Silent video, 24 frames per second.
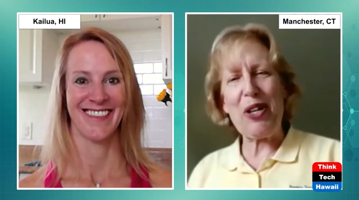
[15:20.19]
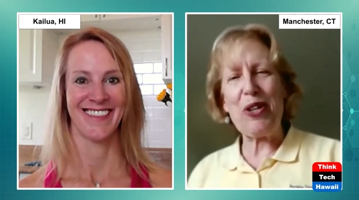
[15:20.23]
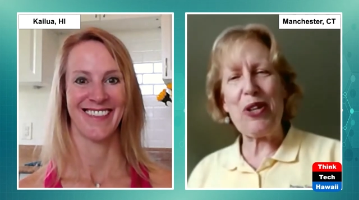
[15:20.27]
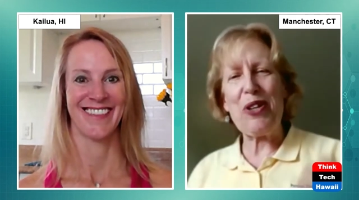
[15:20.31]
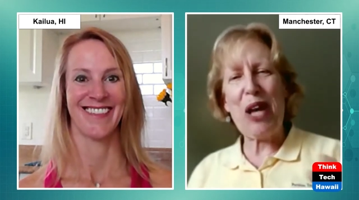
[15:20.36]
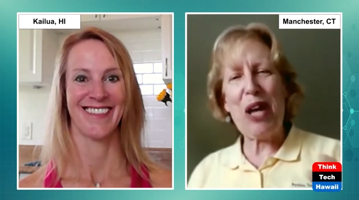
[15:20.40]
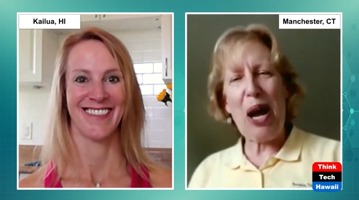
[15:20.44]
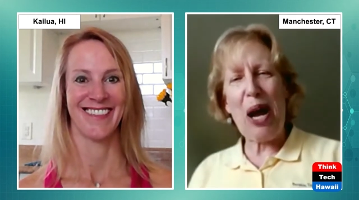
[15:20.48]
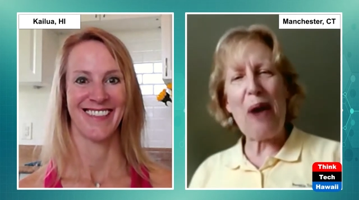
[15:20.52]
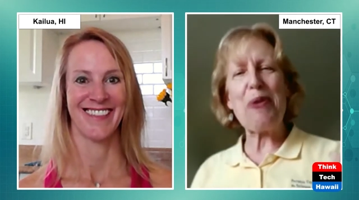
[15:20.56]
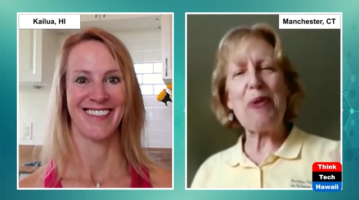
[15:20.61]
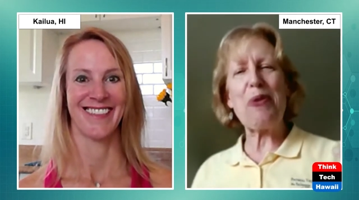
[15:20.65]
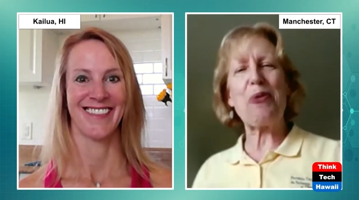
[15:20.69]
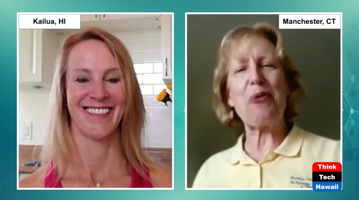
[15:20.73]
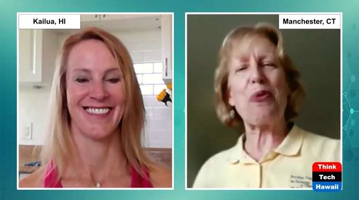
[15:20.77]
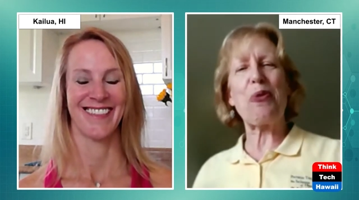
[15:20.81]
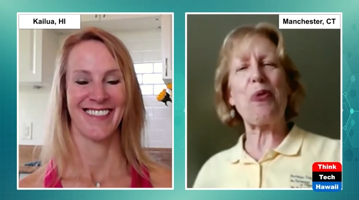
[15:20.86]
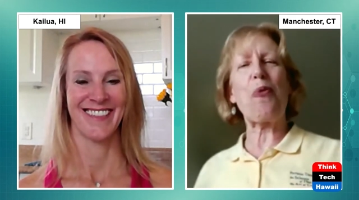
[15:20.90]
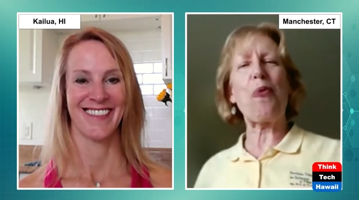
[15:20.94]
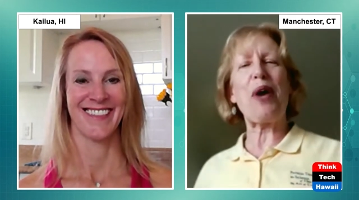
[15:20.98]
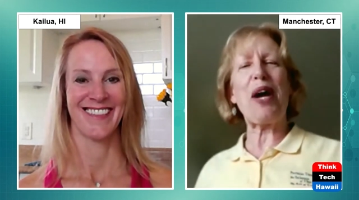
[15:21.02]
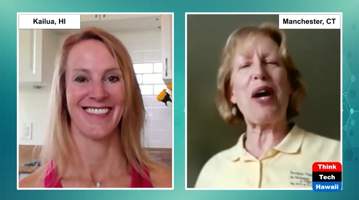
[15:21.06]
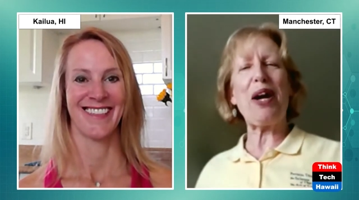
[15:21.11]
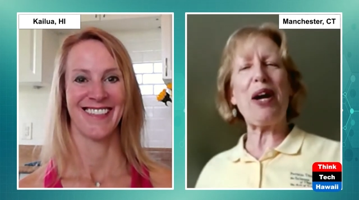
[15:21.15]
Speaker 1: Now you're
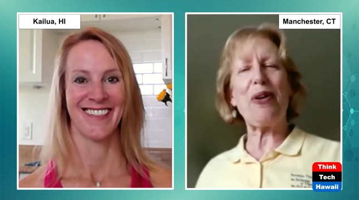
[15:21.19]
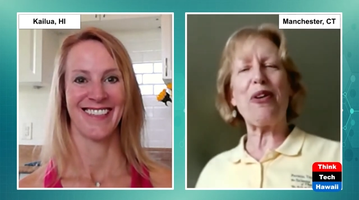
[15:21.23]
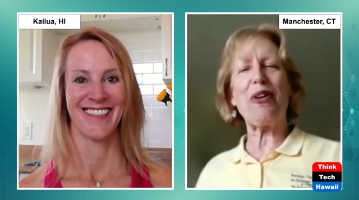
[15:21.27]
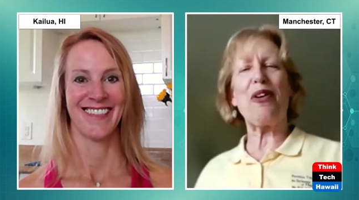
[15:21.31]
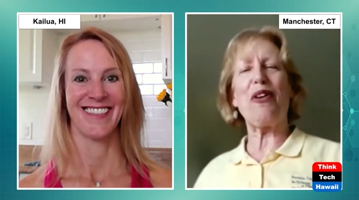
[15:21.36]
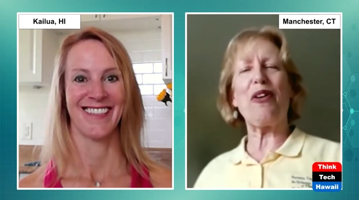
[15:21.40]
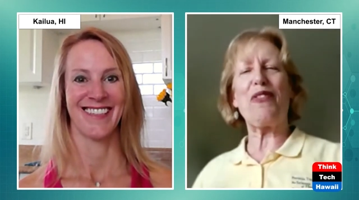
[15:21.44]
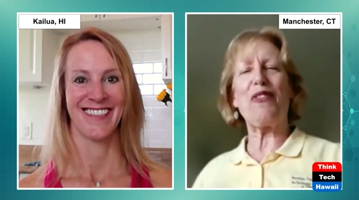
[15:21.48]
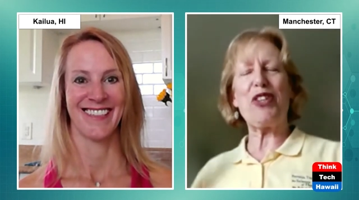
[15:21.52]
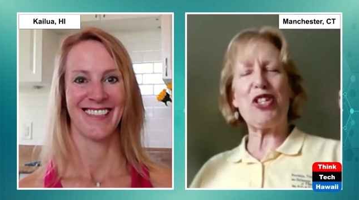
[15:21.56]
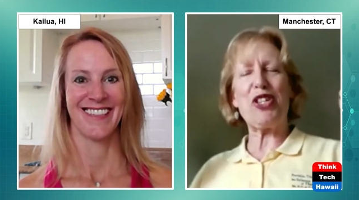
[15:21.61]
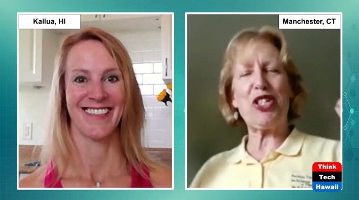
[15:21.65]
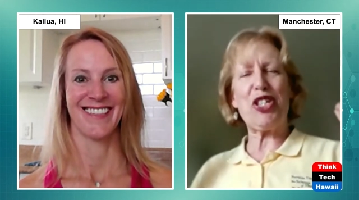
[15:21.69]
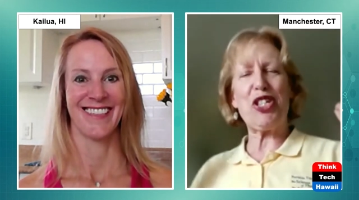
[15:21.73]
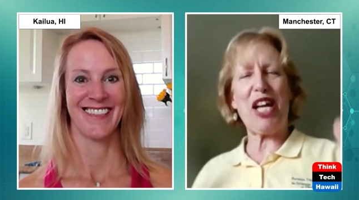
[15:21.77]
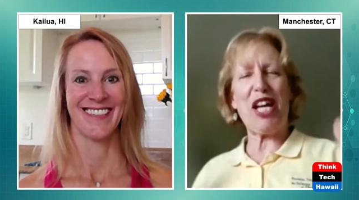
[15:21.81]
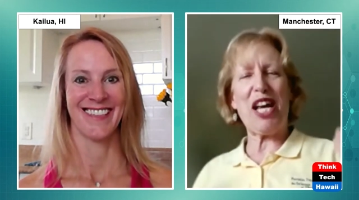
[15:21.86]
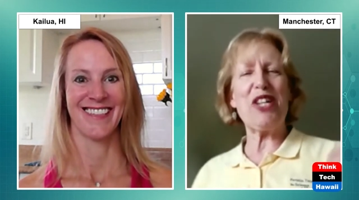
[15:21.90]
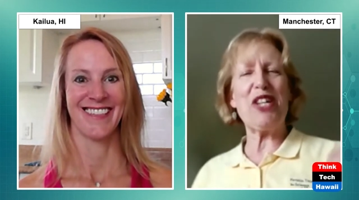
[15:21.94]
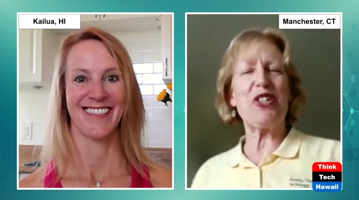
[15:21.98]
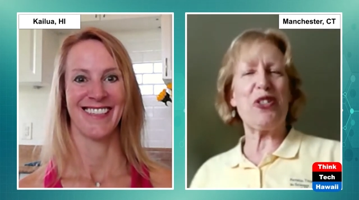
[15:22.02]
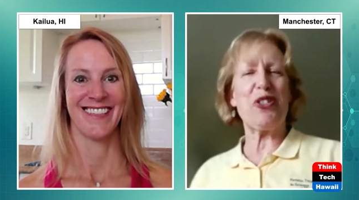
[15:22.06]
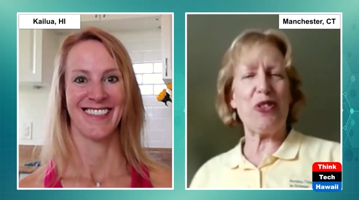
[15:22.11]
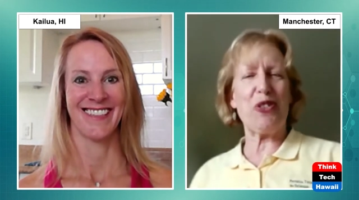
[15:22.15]
aware of a
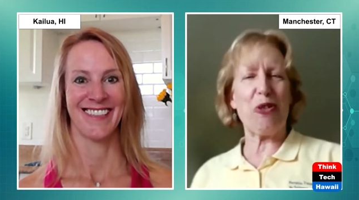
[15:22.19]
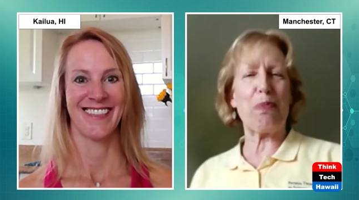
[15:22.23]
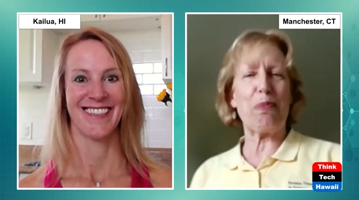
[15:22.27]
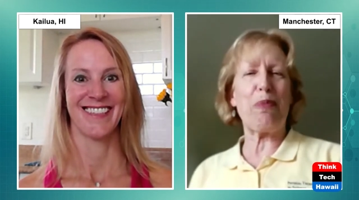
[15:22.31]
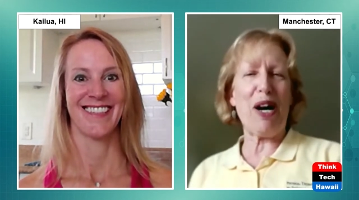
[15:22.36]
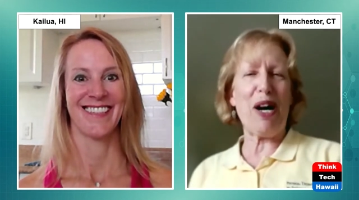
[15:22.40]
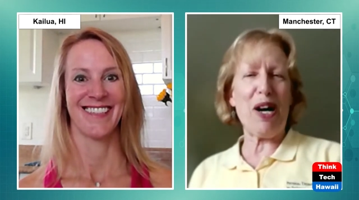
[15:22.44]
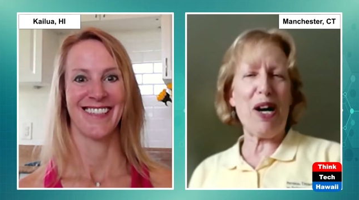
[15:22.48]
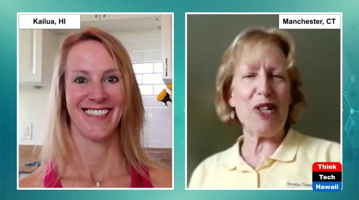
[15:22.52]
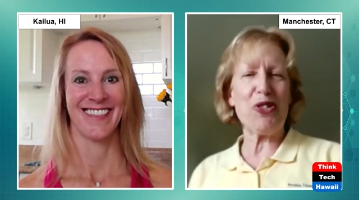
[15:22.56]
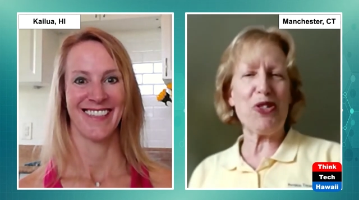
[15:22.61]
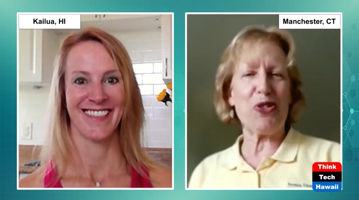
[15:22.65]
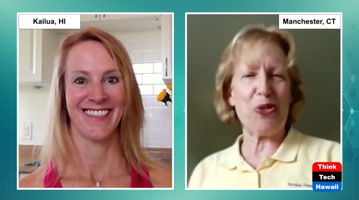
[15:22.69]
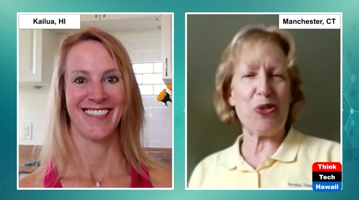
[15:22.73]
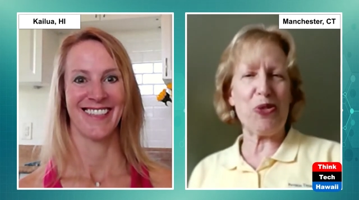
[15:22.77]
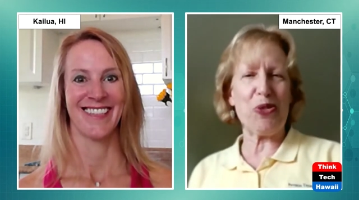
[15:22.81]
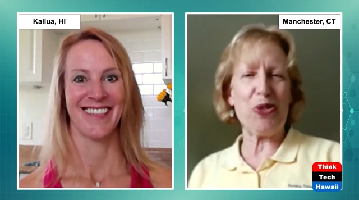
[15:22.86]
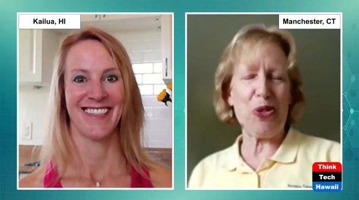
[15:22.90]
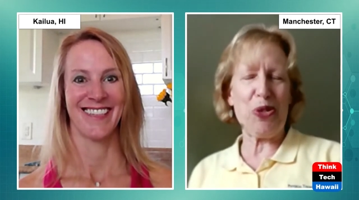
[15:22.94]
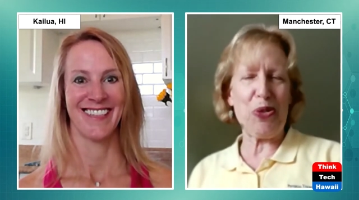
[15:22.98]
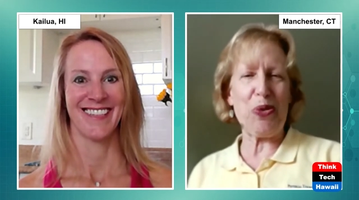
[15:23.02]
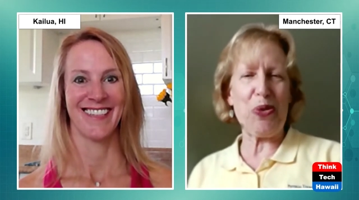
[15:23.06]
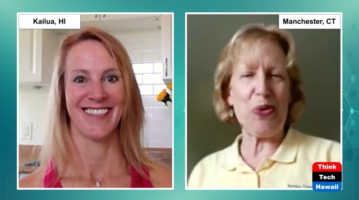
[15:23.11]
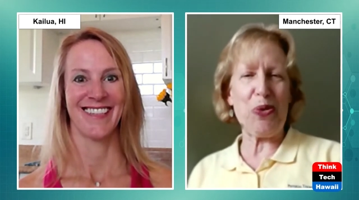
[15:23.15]
change in your posture
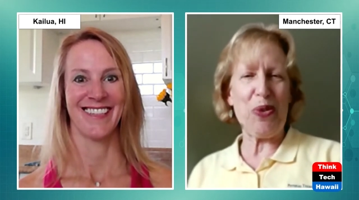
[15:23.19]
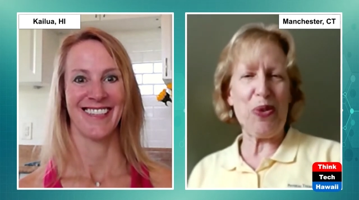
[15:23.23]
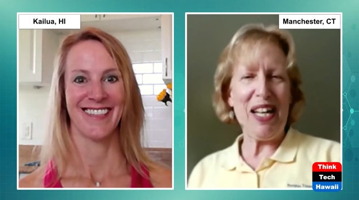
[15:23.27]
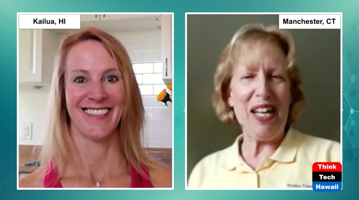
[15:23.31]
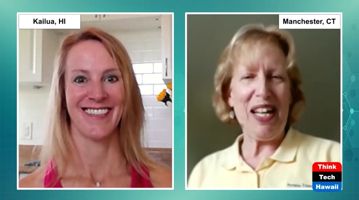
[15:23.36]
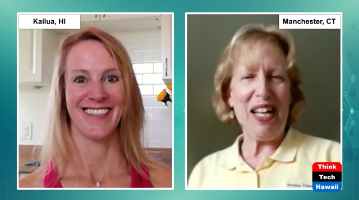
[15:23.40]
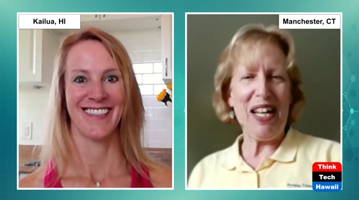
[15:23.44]
too.